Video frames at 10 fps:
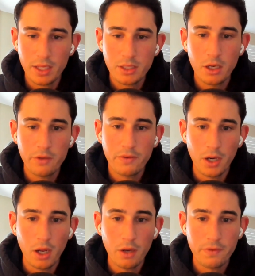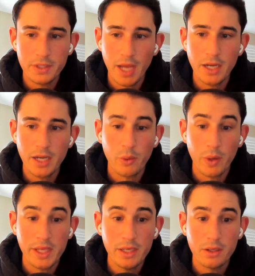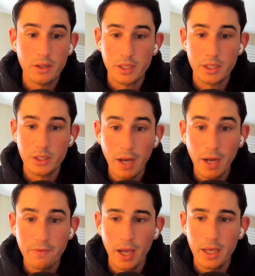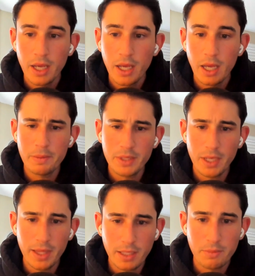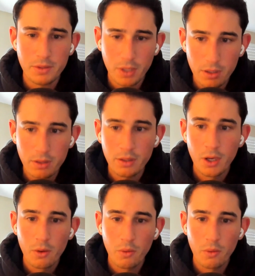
This could have gone on for 10 to 20 years in TradFi. And people say that's absurd.